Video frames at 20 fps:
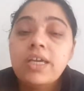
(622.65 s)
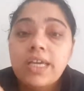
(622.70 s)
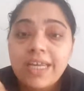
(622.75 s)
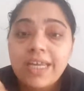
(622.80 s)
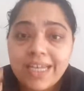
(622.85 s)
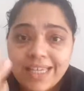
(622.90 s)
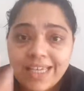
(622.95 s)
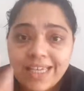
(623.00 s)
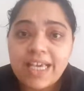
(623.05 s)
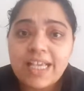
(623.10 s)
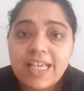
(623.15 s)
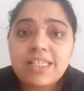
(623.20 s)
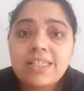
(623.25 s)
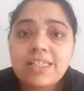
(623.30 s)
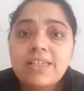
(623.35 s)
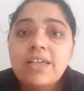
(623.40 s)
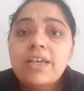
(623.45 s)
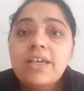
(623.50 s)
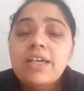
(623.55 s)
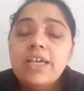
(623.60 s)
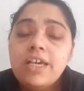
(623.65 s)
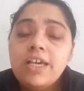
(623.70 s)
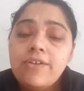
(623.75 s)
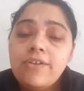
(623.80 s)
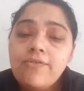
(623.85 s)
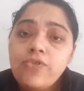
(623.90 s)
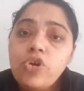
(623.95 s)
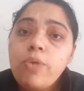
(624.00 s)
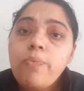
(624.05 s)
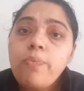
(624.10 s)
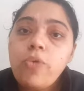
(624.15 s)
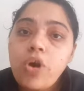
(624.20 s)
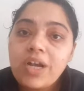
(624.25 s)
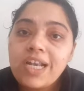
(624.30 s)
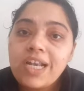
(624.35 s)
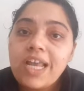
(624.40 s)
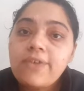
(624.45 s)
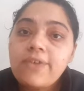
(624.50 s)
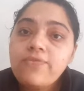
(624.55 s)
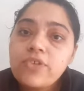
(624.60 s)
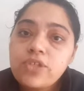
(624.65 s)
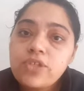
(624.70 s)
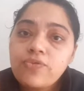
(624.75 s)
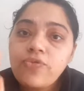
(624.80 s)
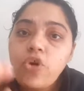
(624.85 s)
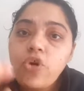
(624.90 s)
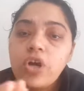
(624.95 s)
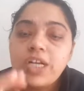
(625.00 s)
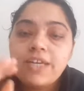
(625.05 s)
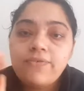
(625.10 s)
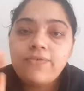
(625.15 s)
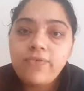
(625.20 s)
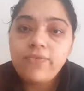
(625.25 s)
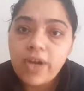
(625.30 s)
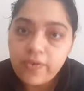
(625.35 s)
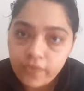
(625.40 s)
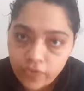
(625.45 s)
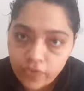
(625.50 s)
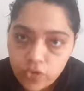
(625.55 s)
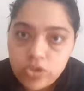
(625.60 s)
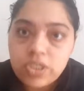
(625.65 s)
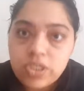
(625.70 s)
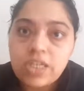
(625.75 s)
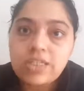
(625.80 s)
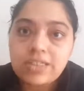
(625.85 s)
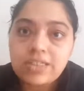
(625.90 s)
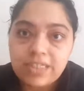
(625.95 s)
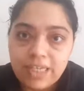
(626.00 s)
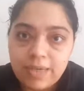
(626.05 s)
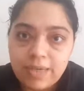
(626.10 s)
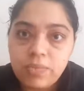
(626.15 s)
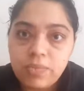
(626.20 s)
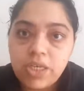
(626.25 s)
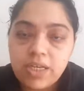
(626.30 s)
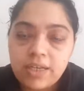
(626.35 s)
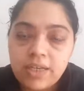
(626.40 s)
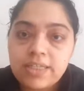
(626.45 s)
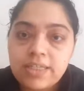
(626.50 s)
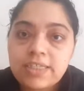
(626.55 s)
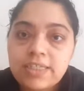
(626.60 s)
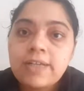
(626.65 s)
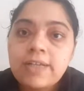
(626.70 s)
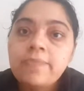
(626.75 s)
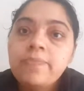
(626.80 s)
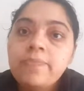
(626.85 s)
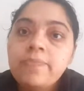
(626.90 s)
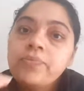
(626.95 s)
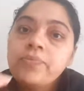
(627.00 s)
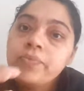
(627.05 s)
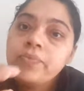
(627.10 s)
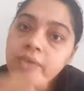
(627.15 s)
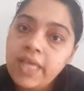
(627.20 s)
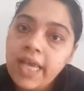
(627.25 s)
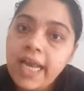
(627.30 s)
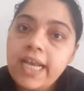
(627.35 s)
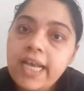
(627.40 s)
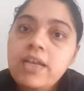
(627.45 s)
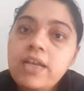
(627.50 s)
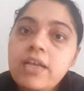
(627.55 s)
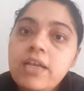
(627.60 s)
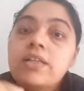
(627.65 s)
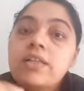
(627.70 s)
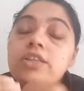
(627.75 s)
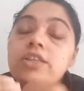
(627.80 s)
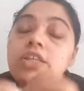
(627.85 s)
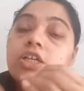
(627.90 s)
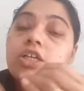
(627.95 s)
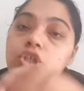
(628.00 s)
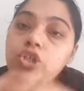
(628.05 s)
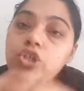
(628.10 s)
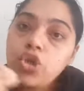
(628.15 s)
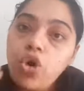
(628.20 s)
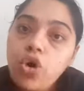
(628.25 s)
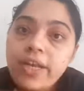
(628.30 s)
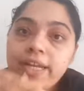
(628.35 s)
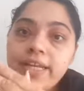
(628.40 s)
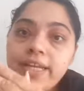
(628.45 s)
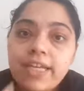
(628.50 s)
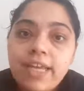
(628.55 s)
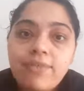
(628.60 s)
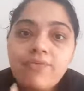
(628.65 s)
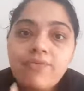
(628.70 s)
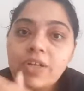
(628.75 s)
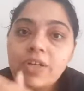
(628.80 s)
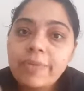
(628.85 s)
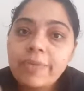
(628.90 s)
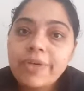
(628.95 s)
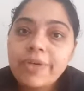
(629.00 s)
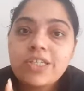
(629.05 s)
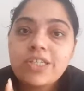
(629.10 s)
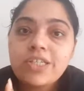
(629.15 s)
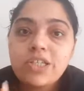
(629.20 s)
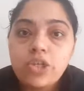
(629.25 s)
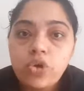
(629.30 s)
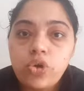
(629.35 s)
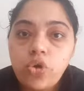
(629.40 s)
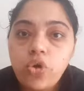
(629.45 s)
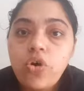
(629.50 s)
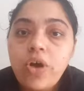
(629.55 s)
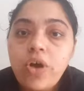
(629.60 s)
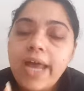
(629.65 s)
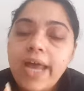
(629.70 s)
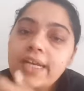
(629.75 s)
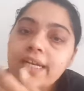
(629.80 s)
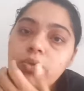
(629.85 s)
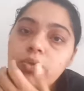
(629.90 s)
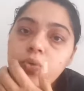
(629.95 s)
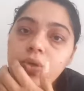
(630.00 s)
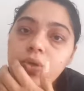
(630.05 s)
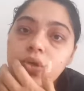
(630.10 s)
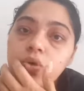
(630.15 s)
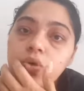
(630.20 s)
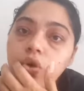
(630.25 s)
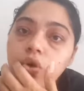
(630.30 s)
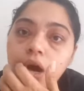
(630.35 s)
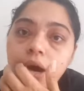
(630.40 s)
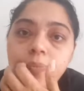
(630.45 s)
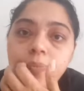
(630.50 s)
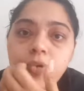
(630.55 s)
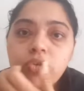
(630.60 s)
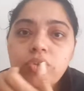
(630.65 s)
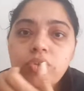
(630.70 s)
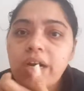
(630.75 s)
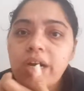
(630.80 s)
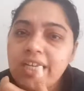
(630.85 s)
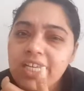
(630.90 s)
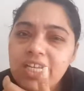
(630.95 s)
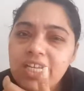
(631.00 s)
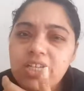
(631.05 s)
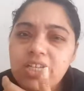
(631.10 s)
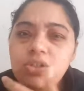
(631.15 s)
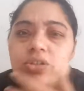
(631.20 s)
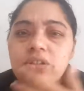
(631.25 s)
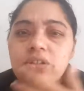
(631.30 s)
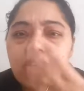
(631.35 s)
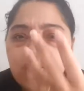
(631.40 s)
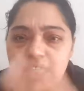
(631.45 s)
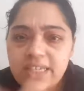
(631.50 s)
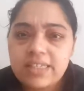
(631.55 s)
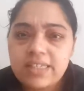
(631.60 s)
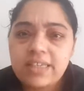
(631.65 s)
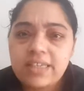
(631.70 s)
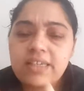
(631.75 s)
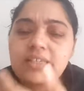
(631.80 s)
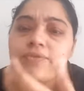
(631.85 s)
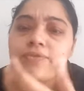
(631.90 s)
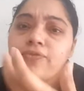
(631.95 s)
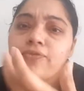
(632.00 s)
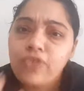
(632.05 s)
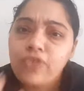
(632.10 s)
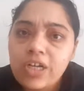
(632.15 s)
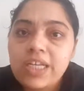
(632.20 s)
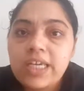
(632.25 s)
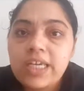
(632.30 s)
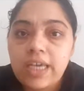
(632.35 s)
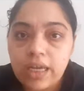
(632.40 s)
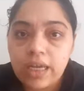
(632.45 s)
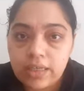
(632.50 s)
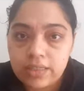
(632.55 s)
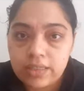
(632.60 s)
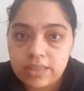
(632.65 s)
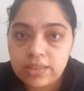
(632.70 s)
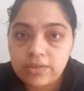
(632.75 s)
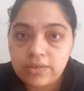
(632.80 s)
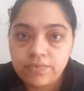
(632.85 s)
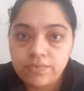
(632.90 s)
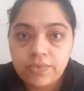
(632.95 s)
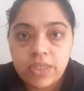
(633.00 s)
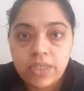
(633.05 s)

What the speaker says: In case if your pot life is 45 to 60 minutes, then the curing time will be slow and it will go up to 30, 36, 40 years.